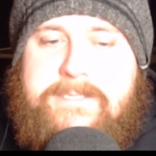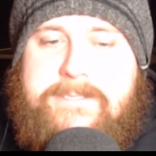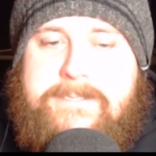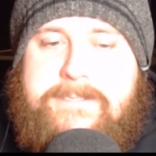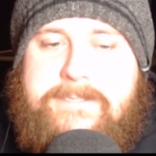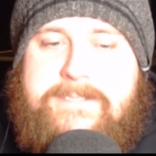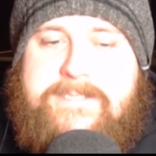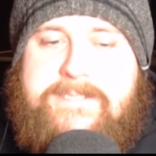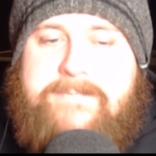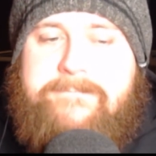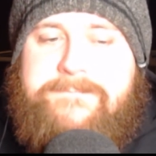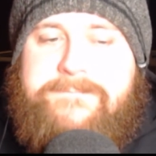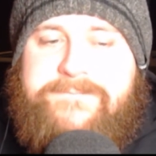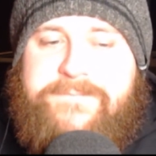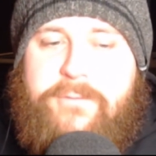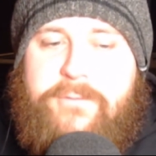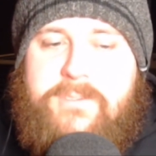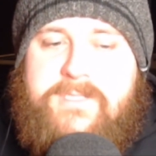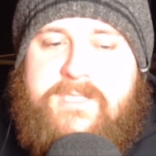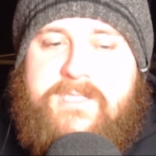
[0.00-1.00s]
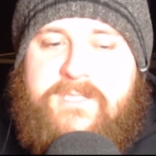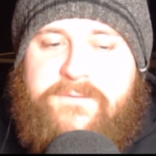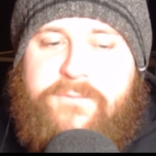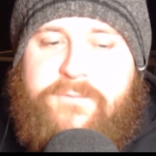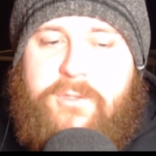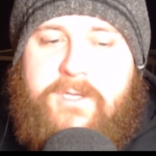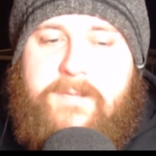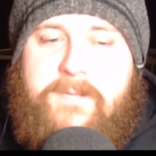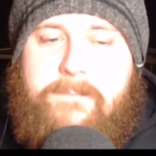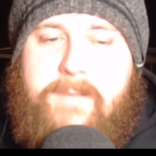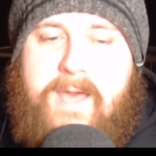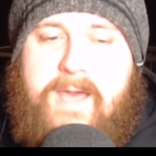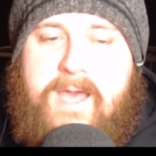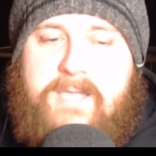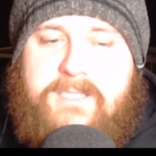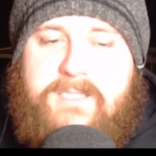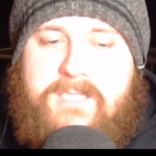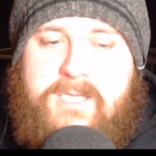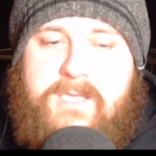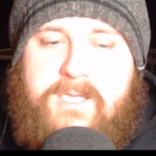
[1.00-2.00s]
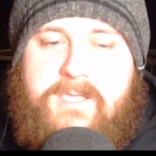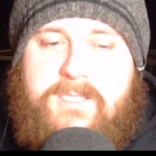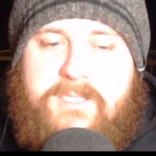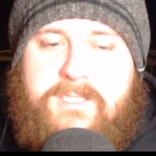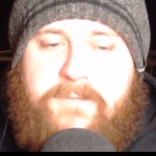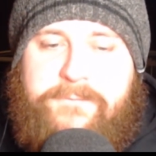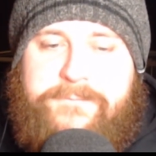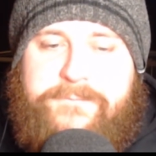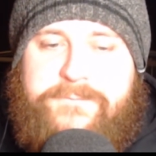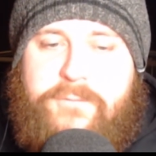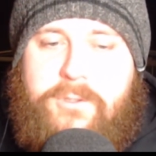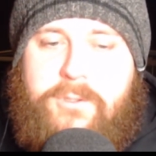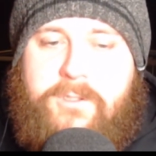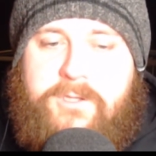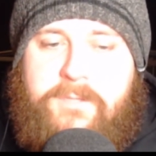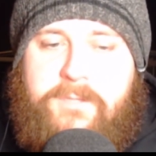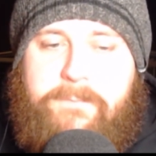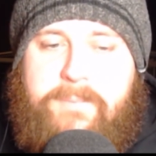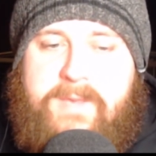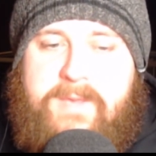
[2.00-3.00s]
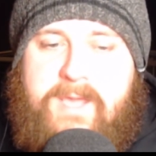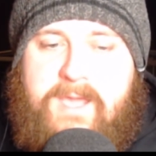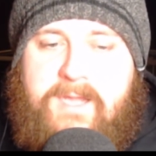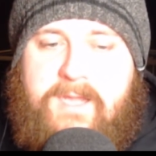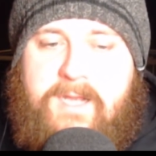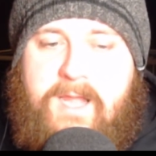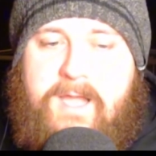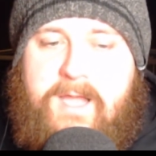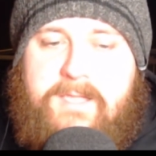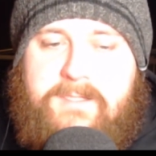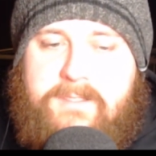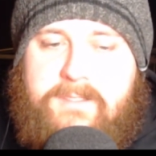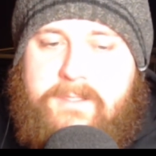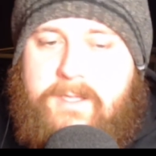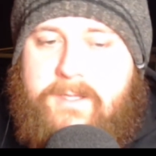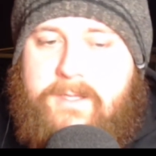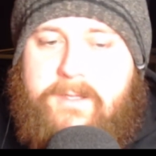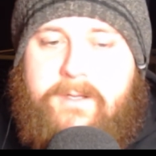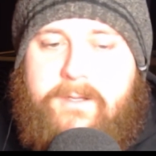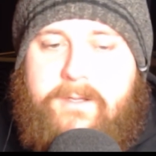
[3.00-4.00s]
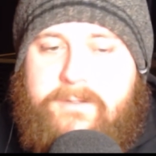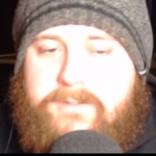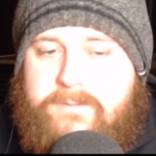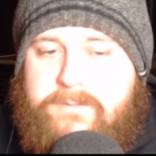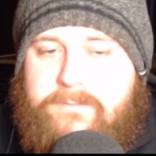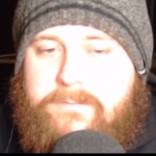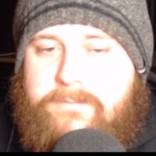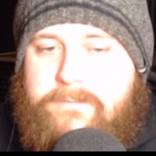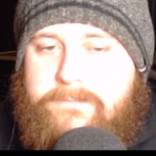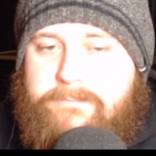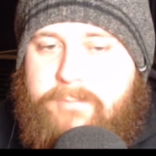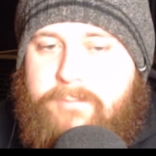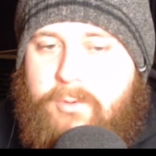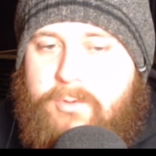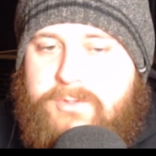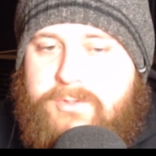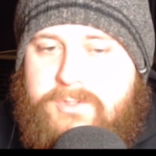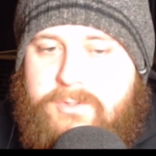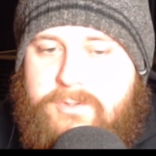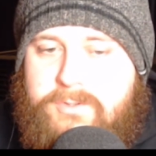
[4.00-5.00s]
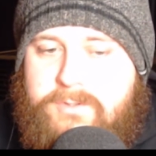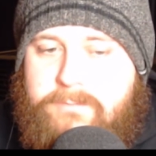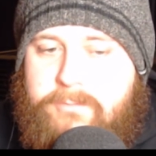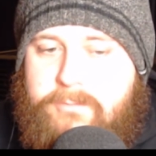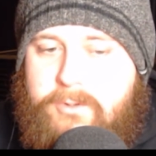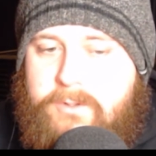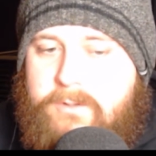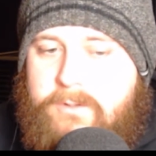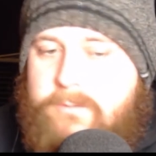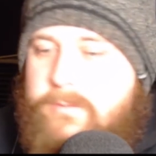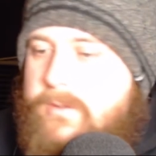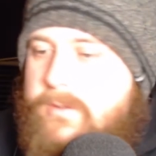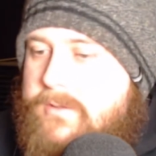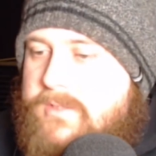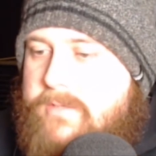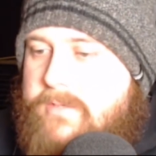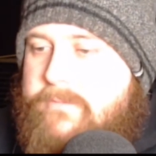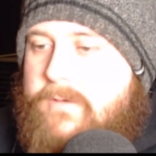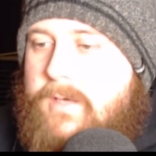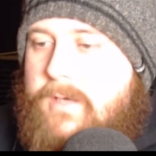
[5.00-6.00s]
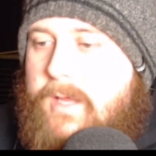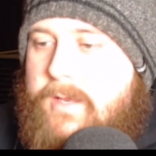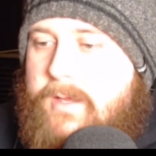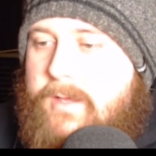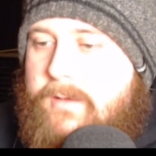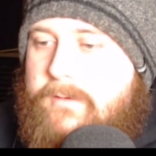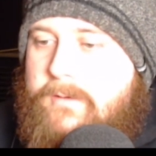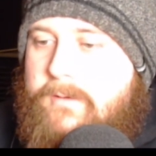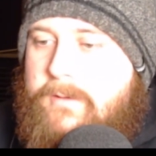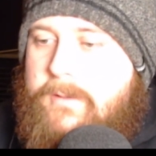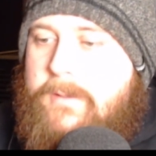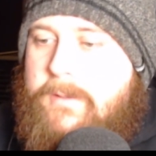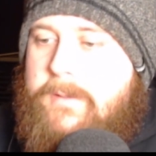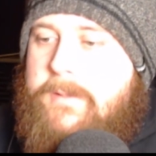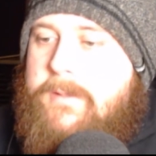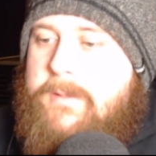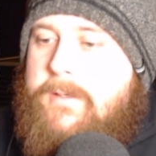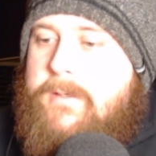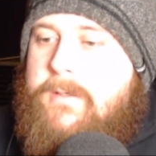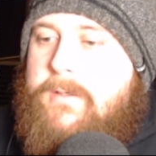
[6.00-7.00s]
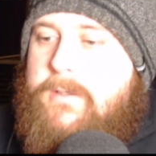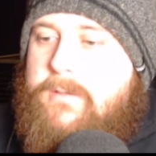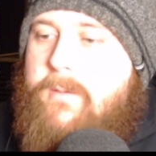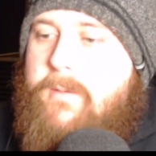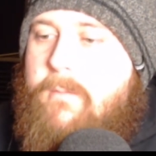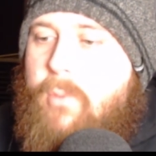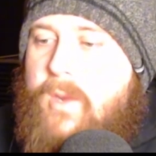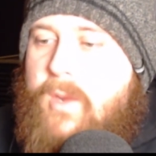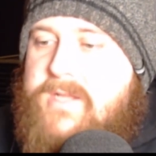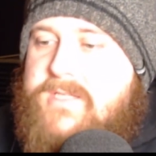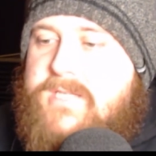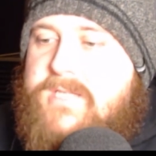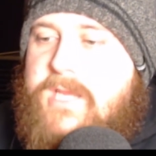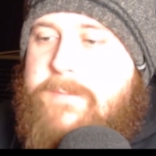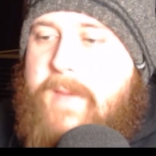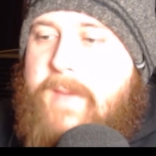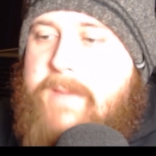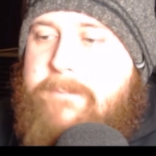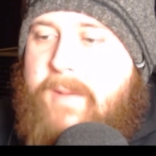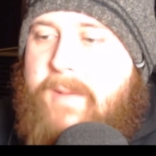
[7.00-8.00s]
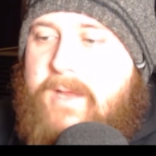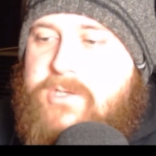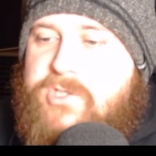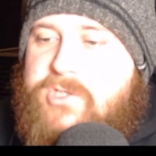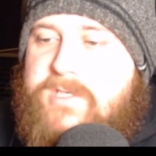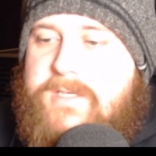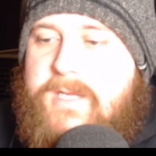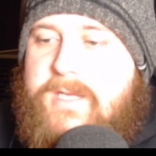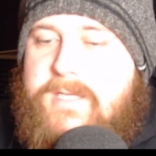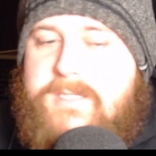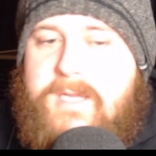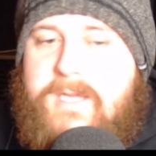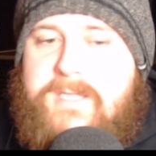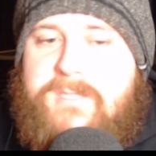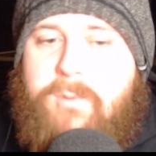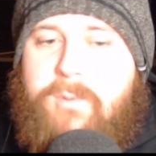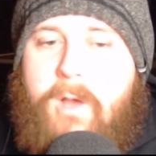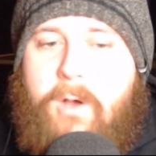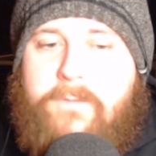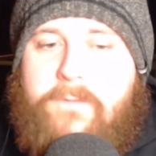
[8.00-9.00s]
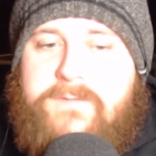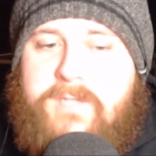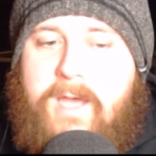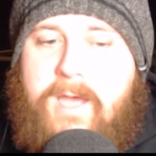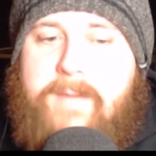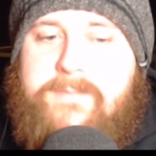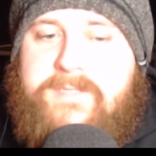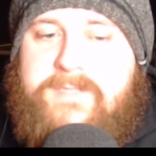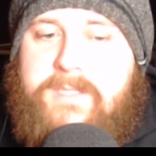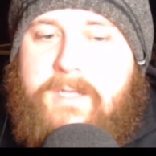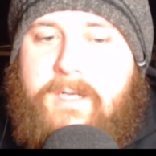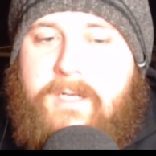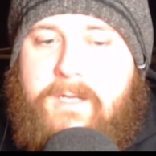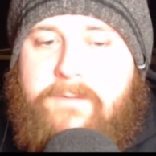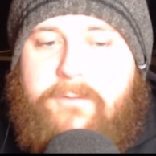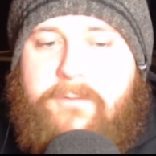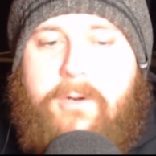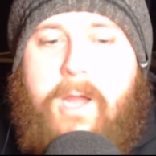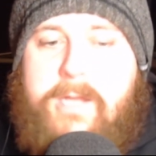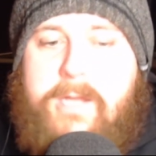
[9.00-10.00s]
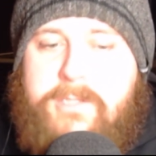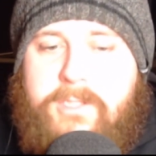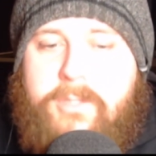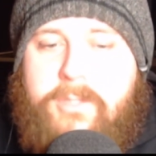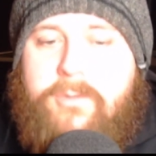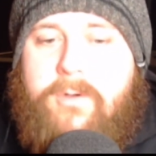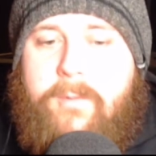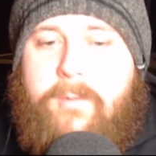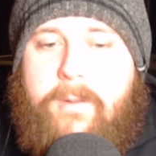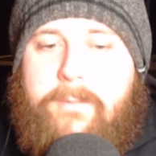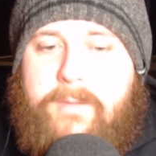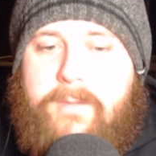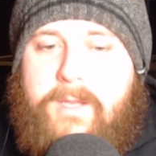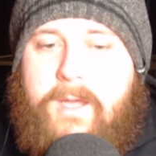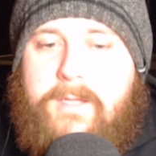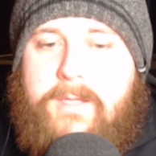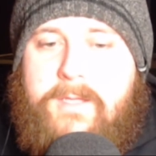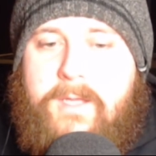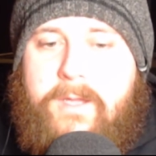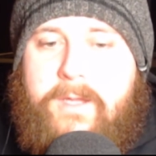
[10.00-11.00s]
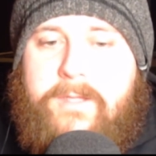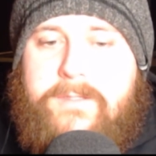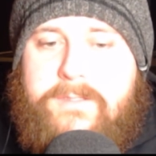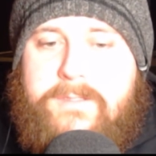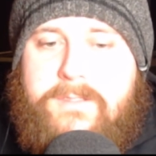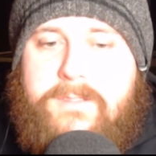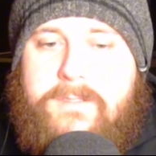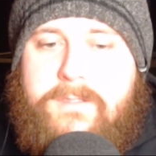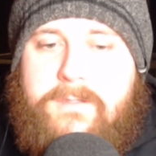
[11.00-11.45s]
it's fucking my turn to fuck the pig, lad. I don't know, some poor Susan Boyle, but something like that. Remember when Stipe punched DC 12 times in the liver? I do remember that, yes.